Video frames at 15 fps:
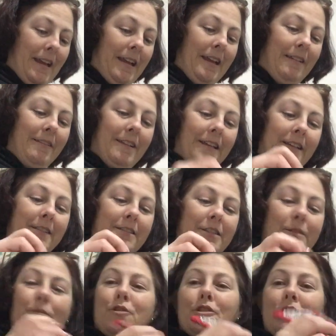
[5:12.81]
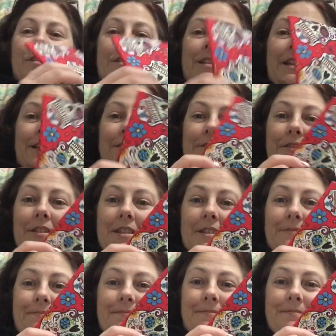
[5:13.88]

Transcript: And then some sugar skulls.